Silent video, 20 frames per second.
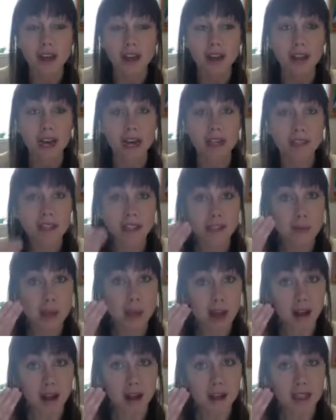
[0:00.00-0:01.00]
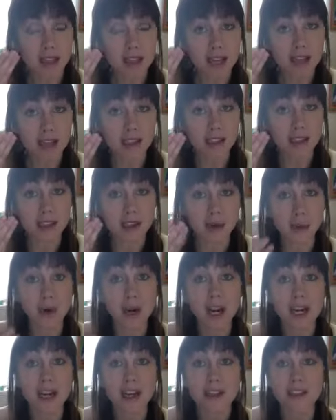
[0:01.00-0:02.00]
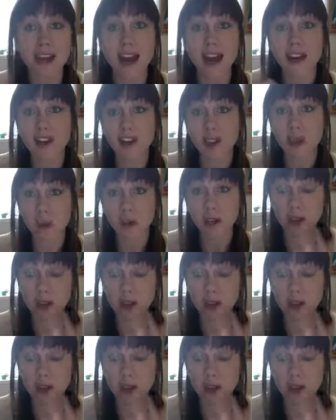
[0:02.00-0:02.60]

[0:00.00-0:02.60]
that smell connecting to the brain is actually what